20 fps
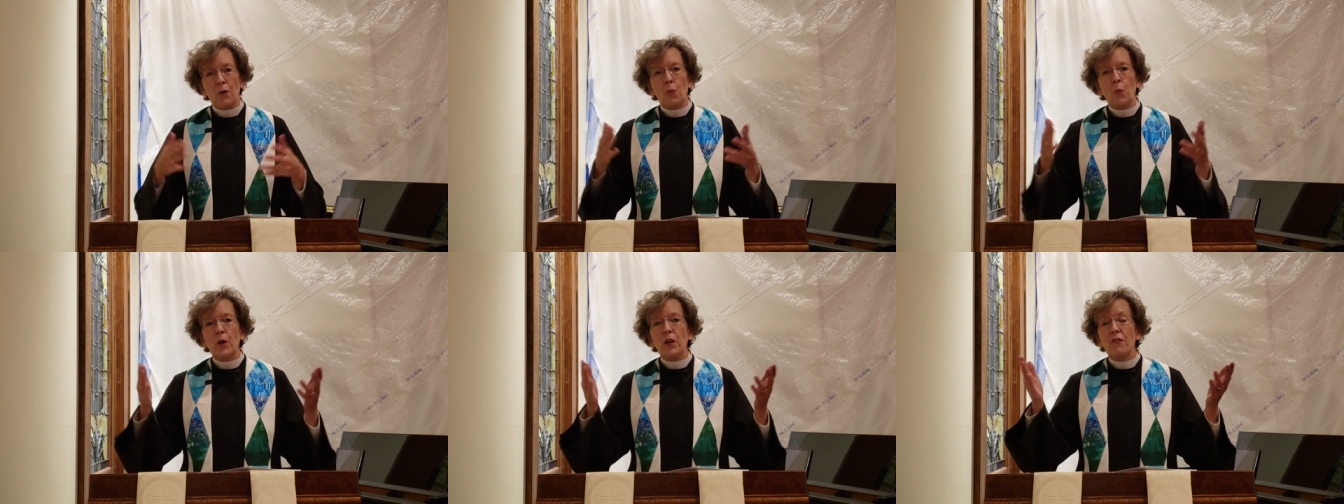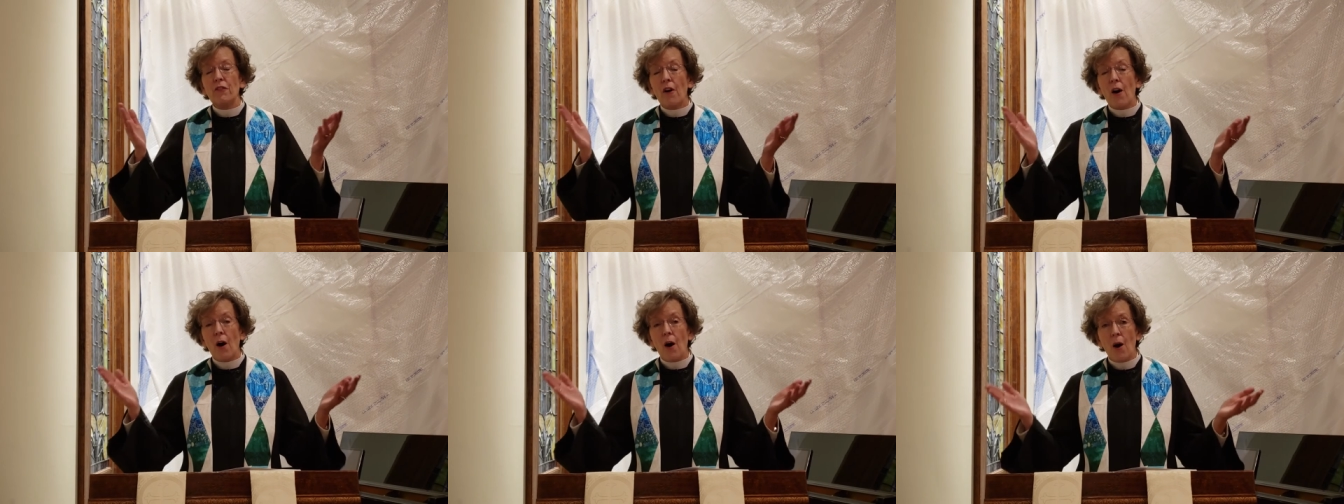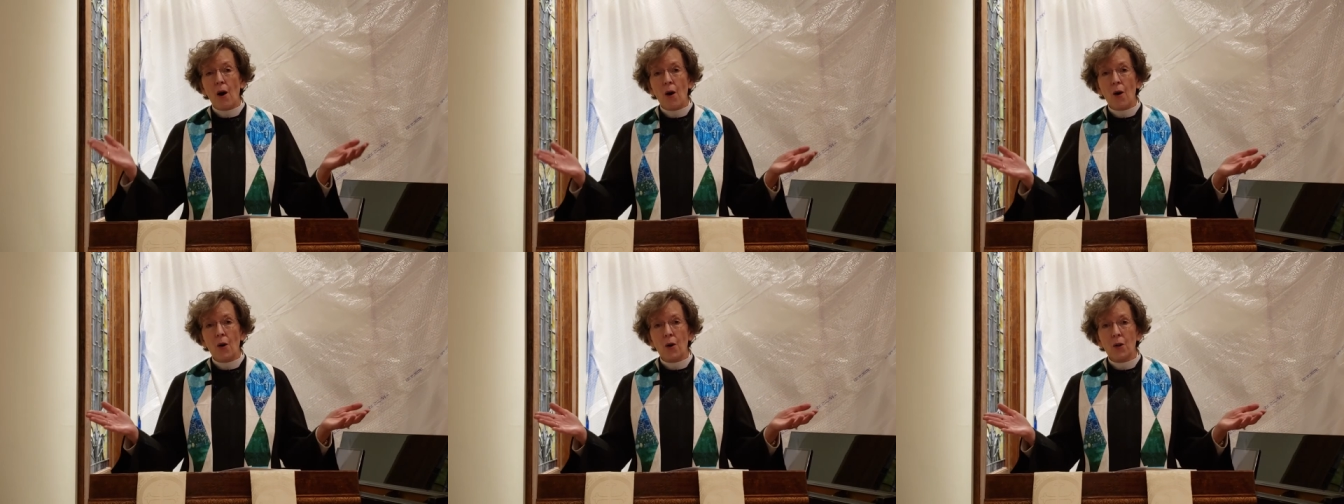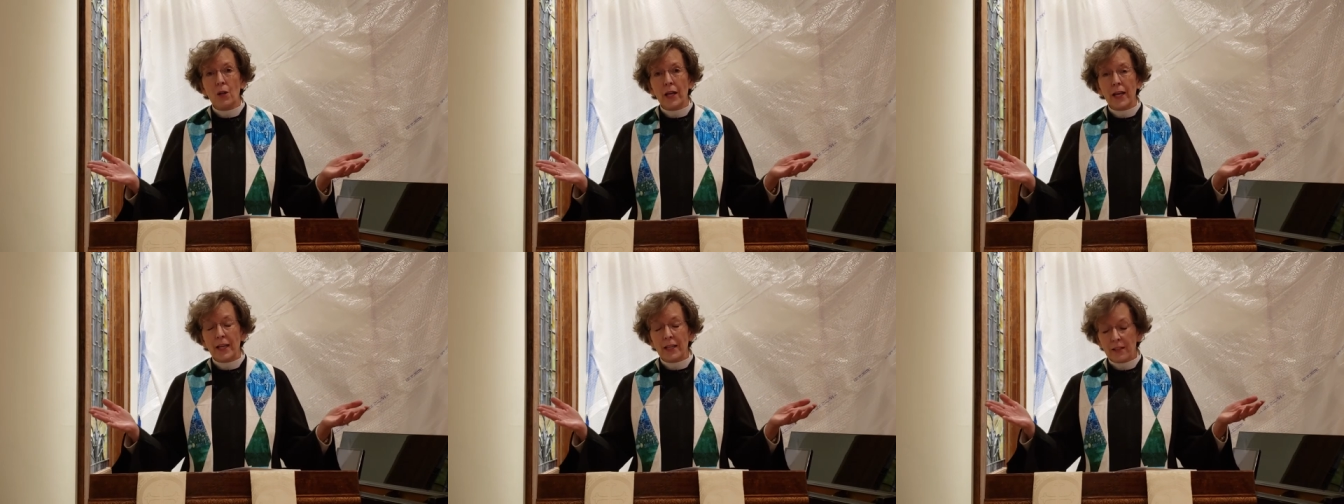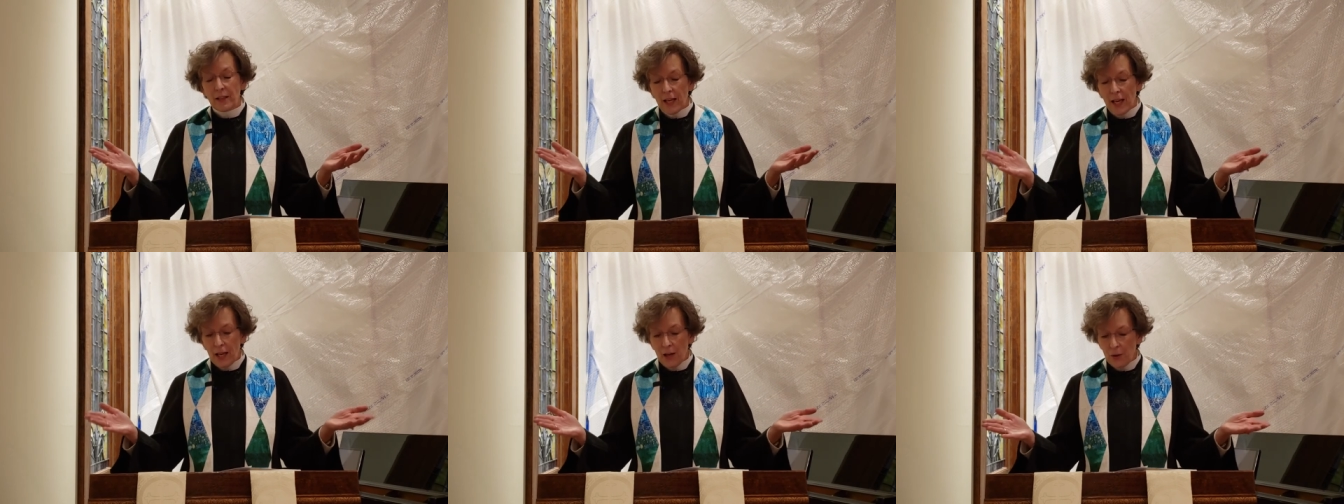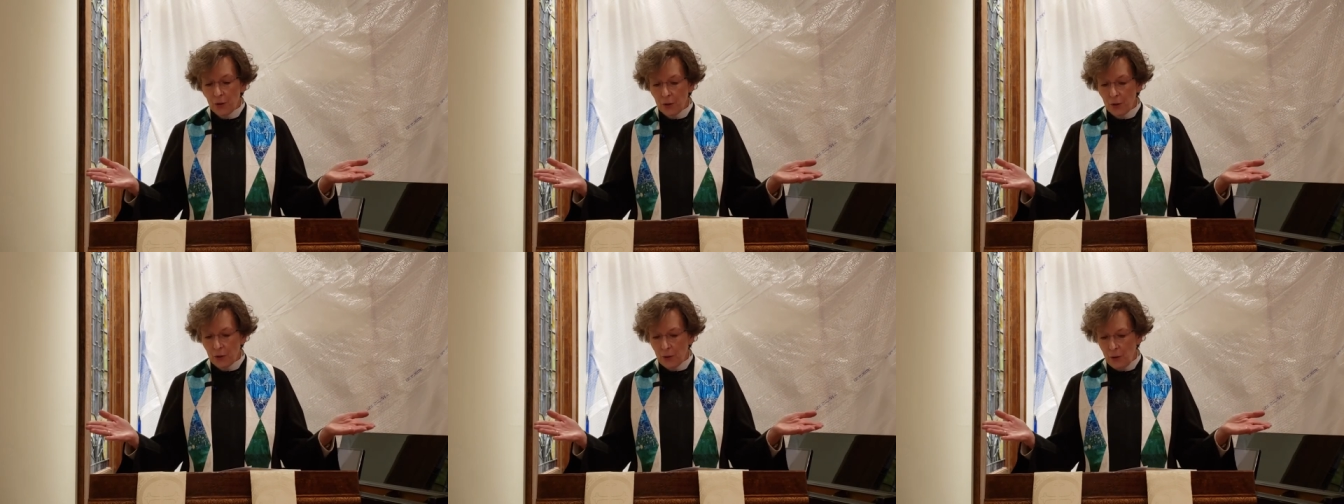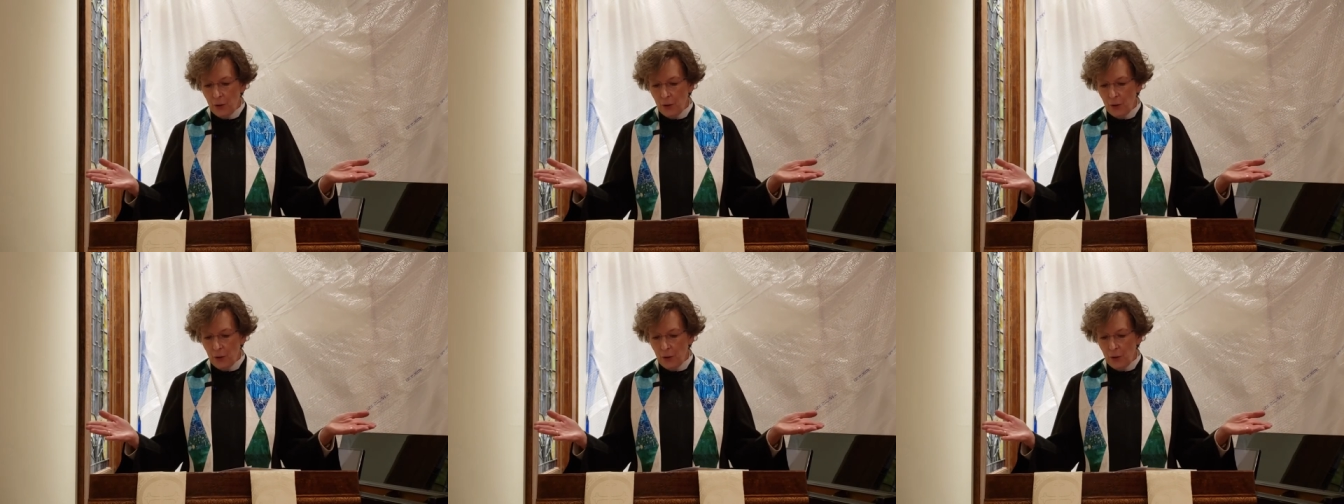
We've all encountered